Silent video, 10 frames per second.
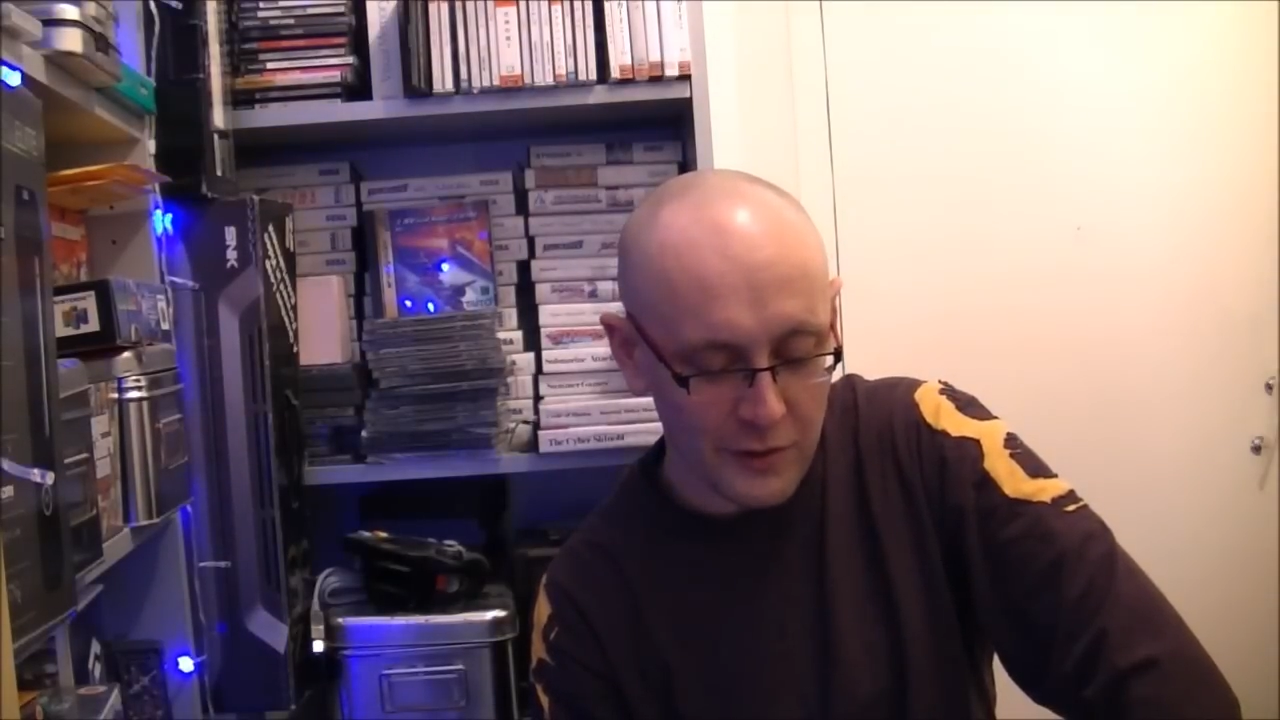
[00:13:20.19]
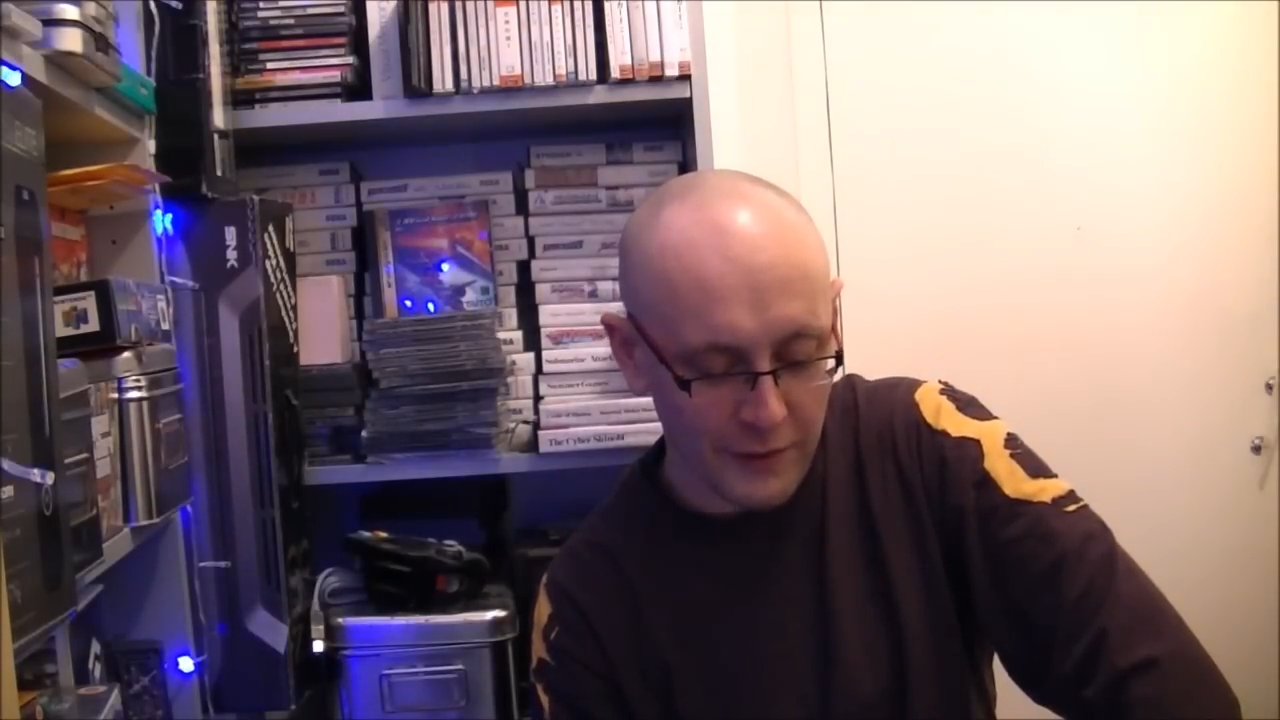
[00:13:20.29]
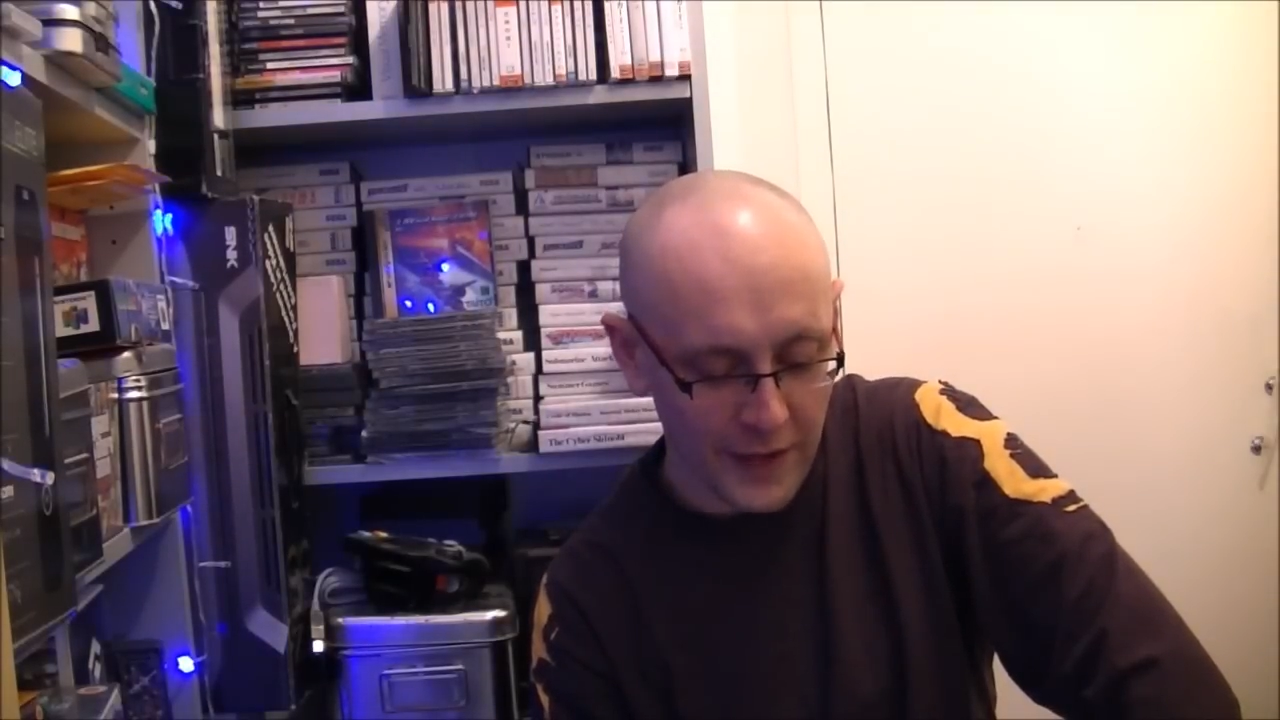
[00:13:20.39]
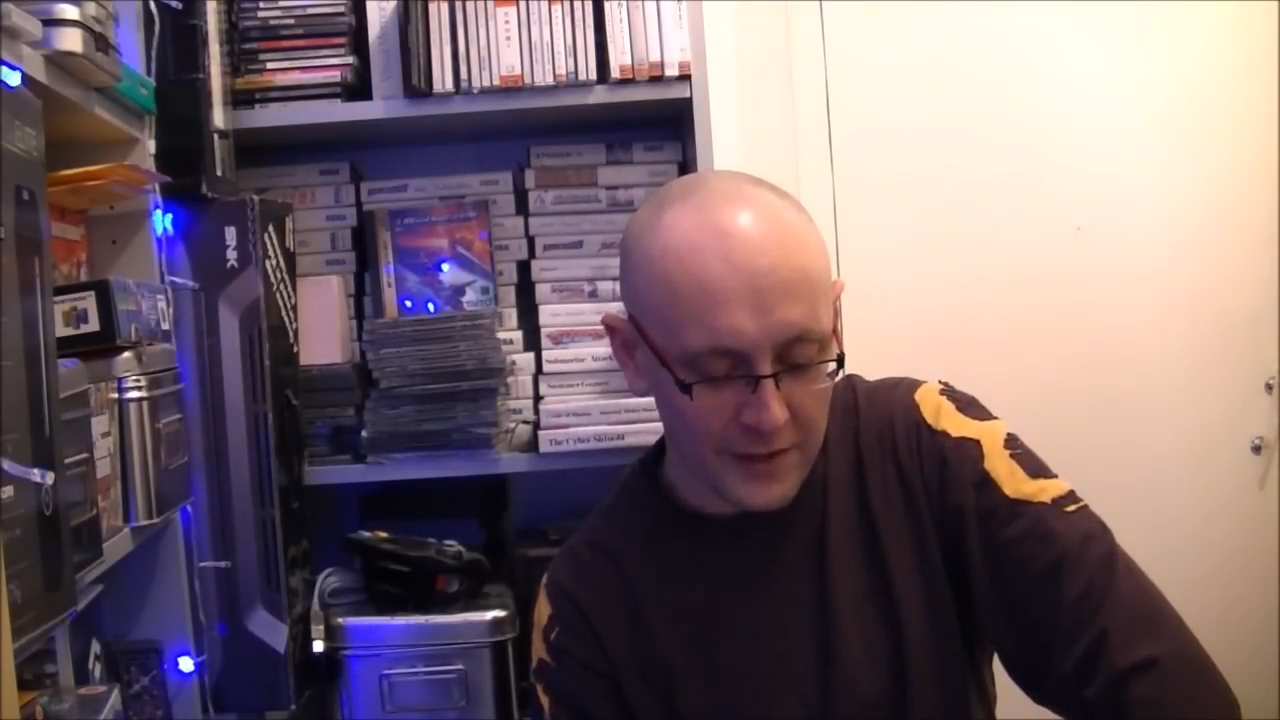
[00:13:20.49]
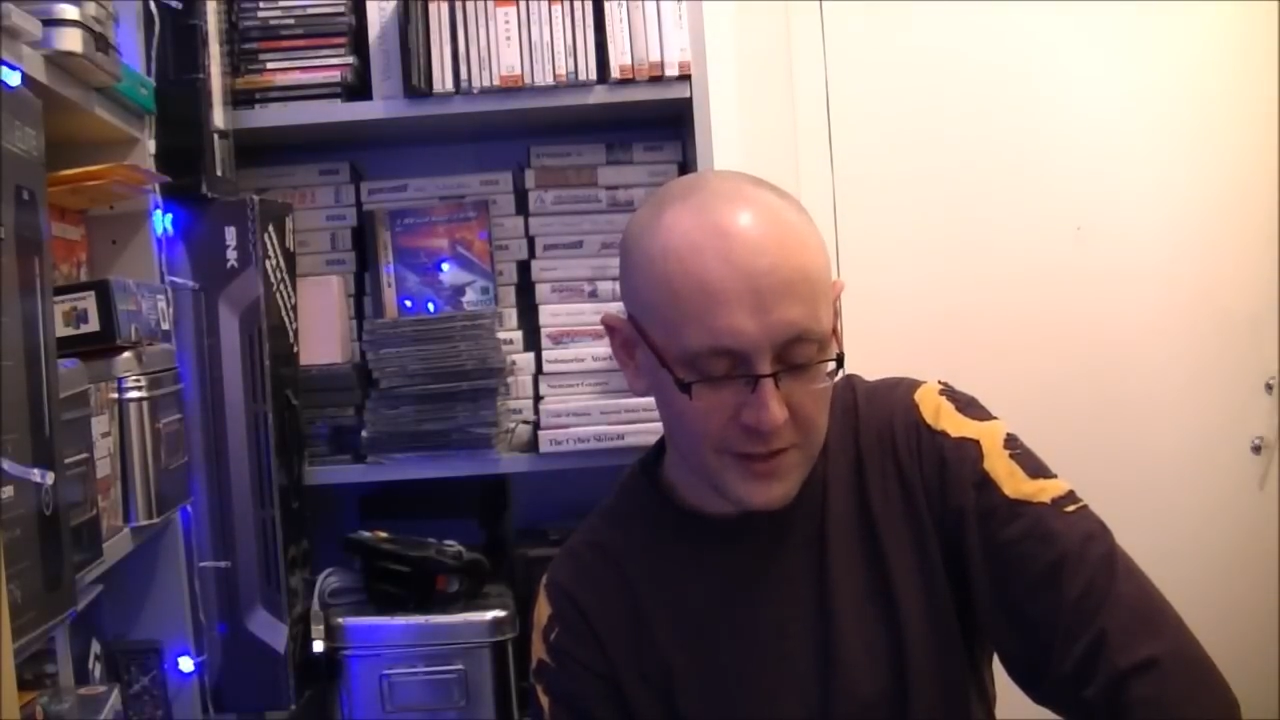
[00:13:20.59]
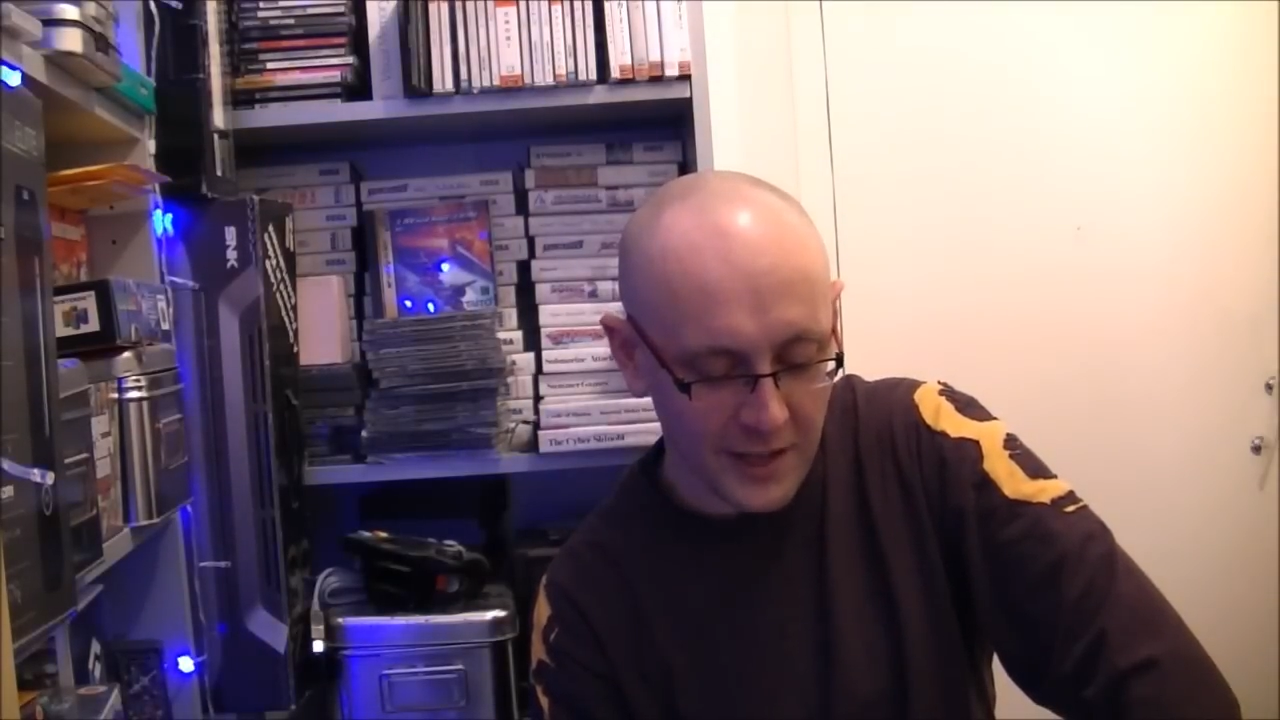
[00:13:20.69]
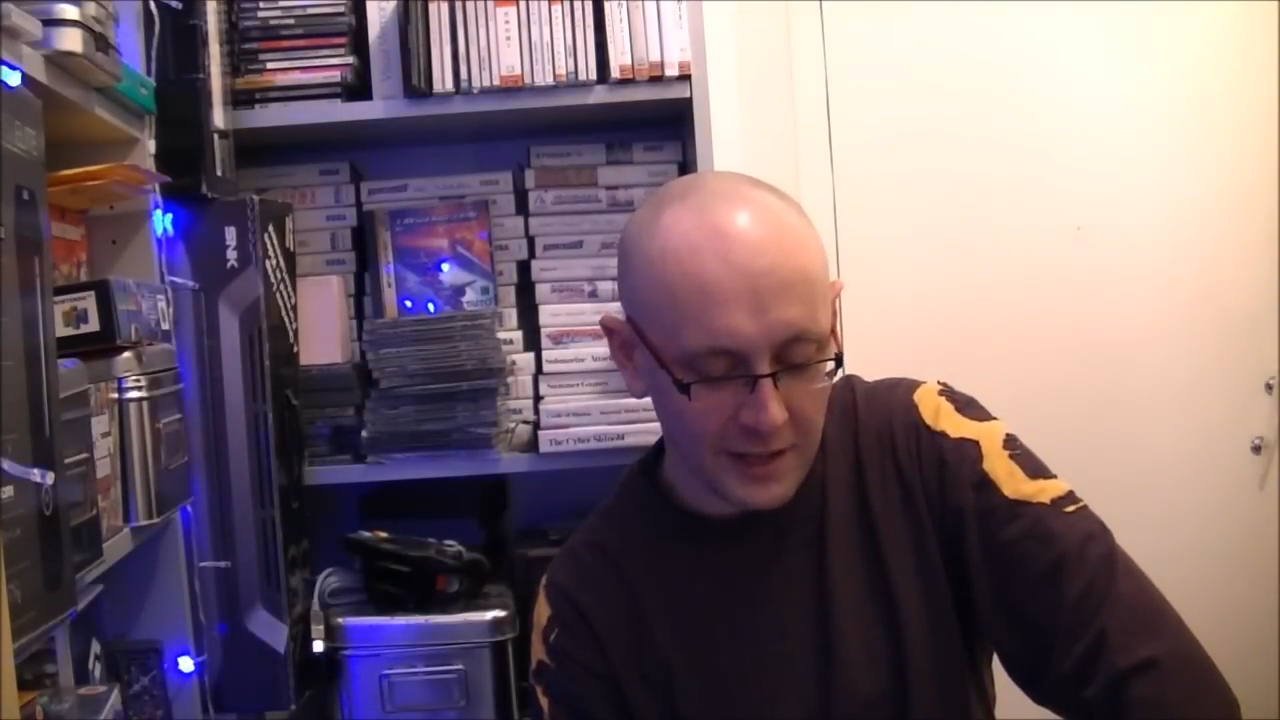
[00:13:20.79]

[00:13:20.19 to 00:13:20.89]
of here that's kind